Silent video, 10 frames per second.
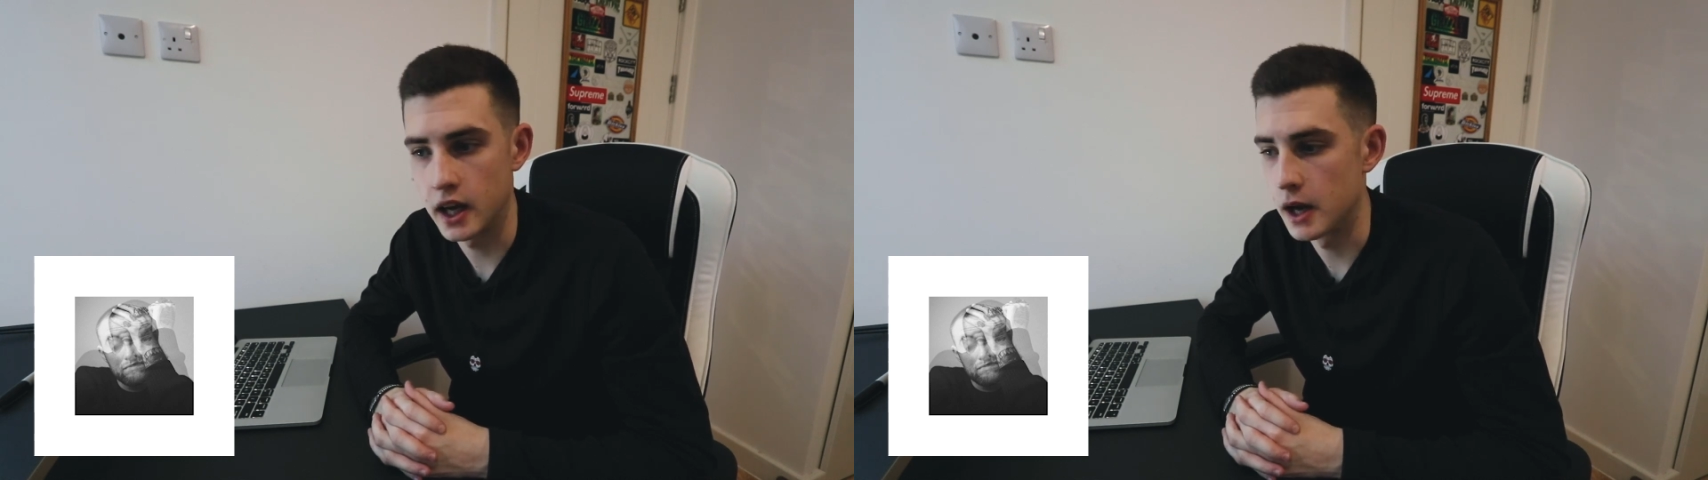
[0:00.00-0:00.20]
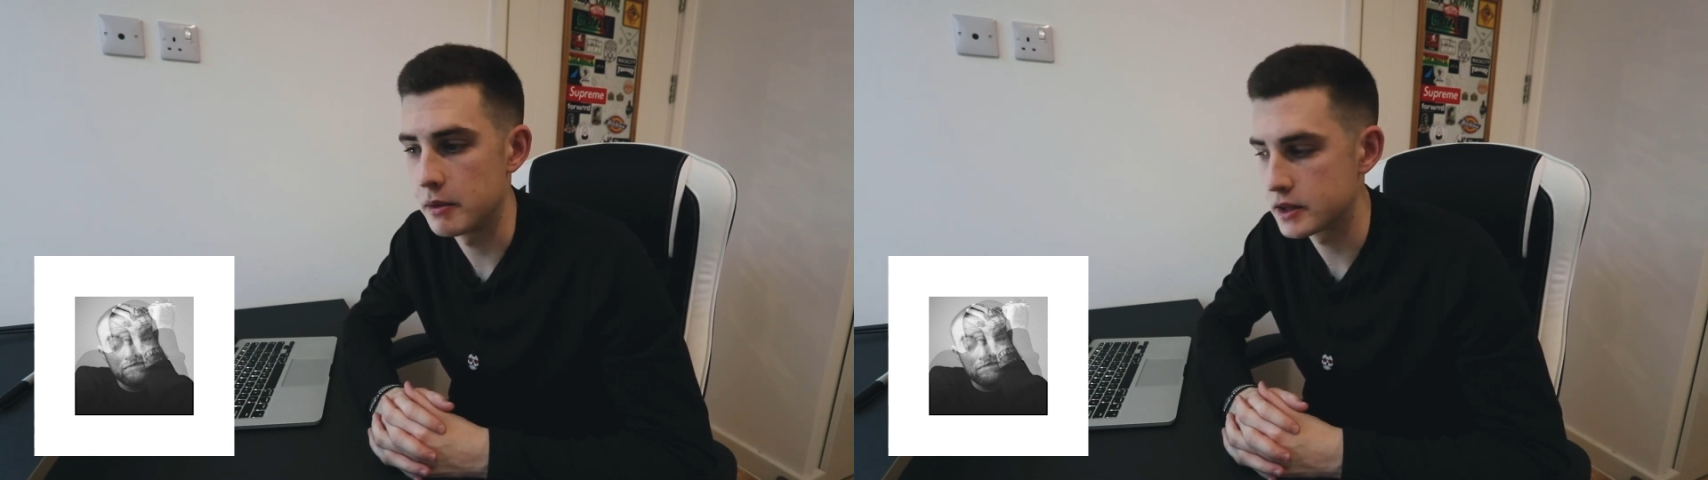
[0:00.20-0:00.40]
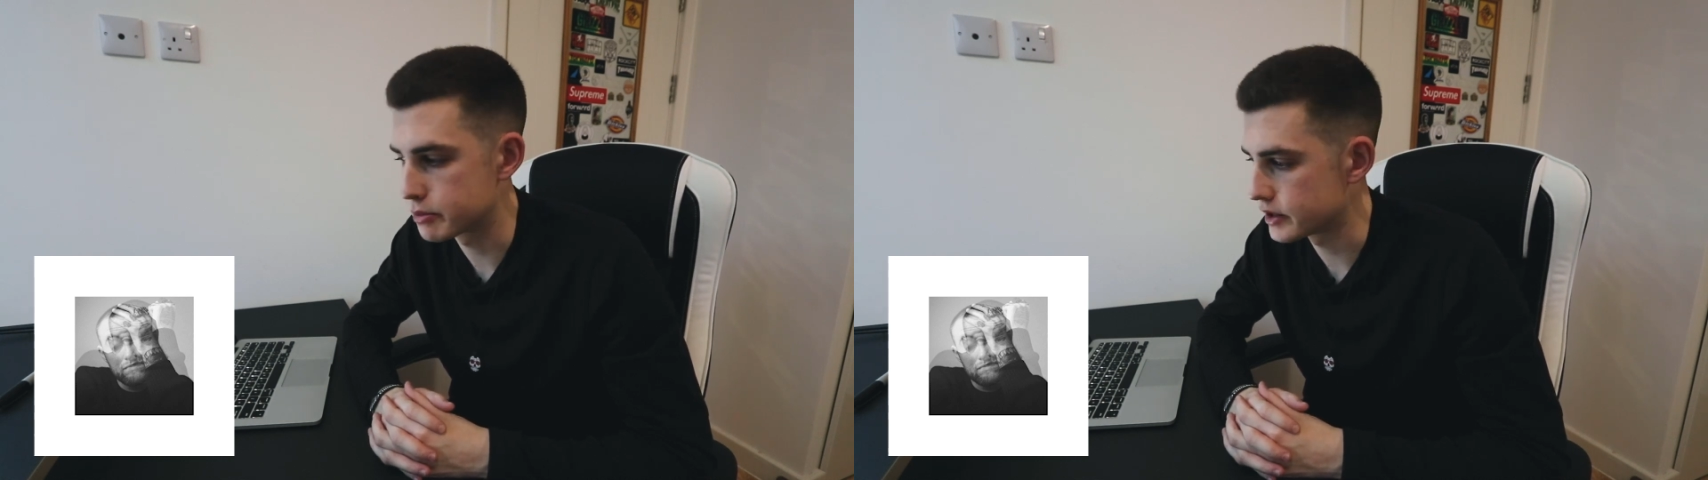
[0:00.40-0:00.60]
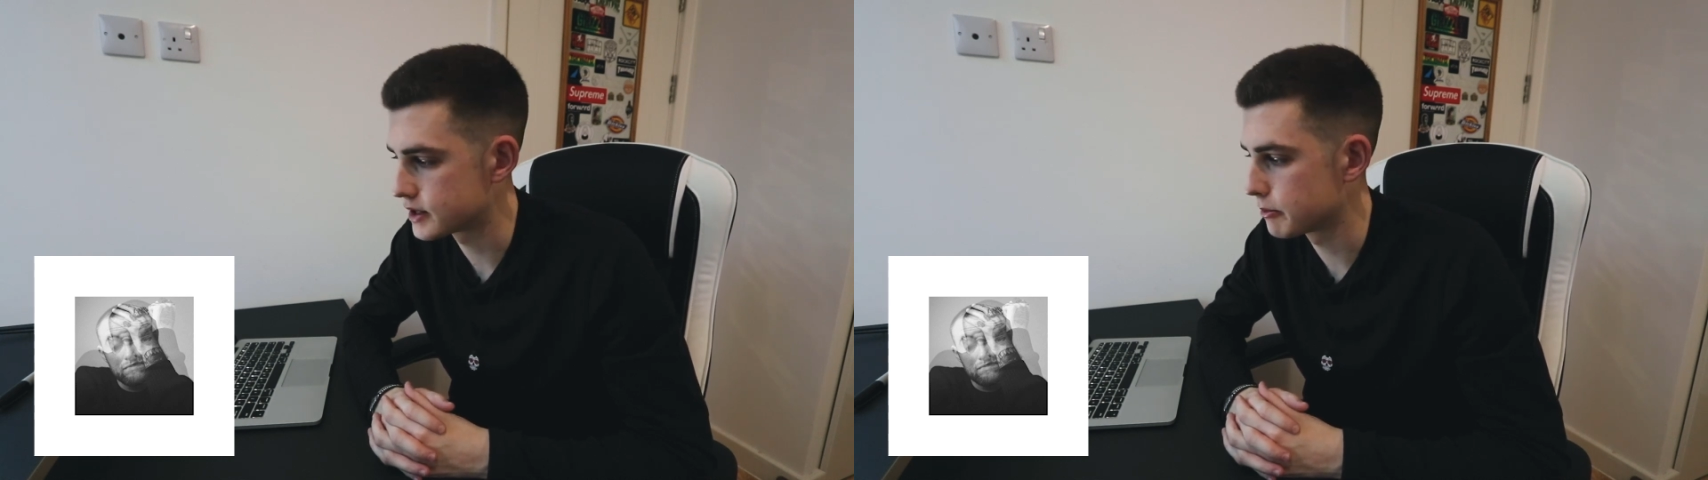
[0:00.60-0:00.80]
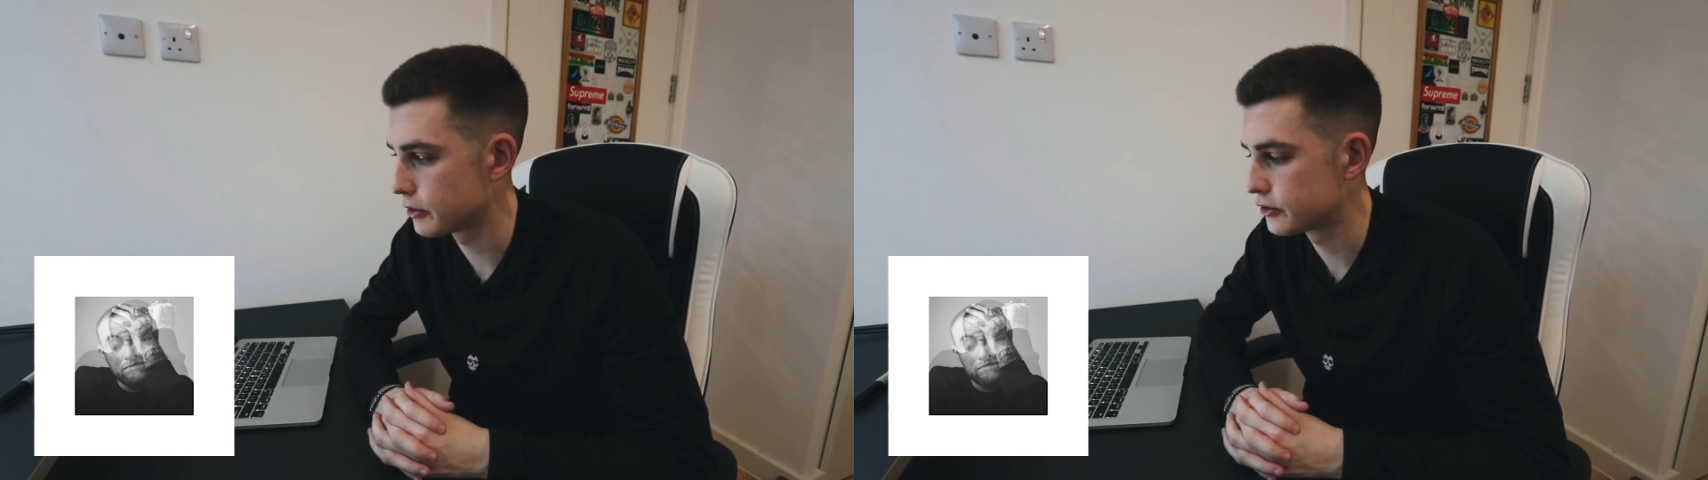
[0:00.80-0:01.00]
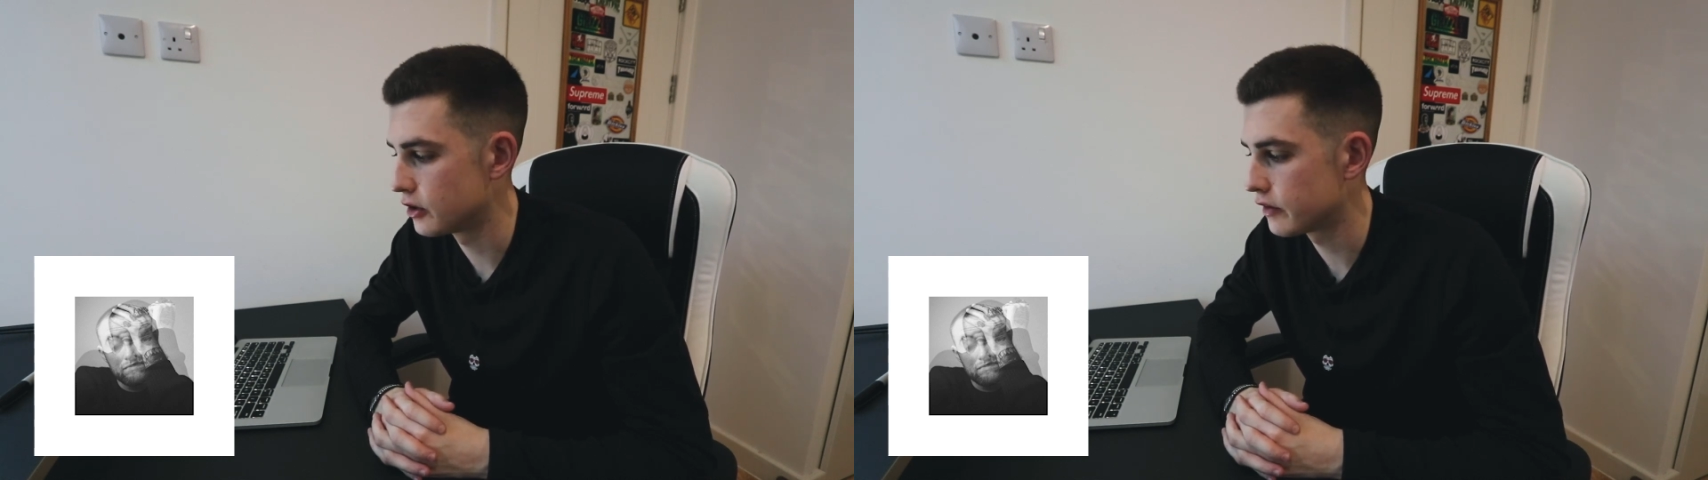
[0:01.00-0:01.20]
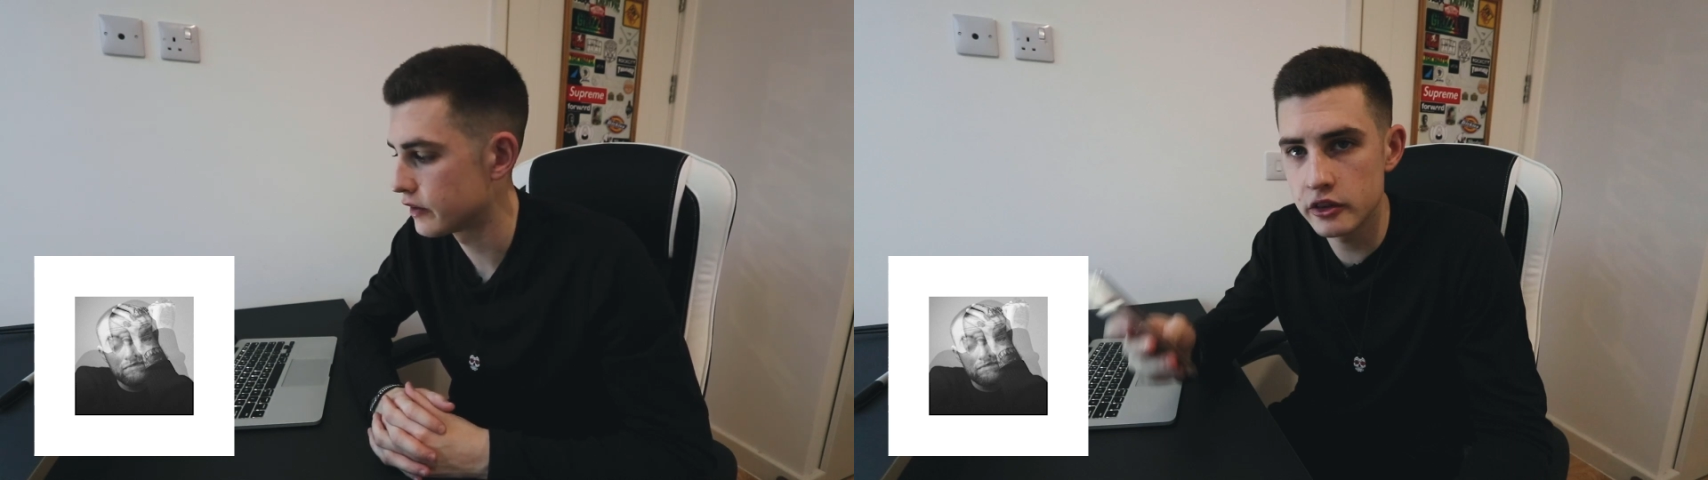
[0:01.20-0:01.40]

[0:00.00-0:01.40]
It's pretty simple stuff.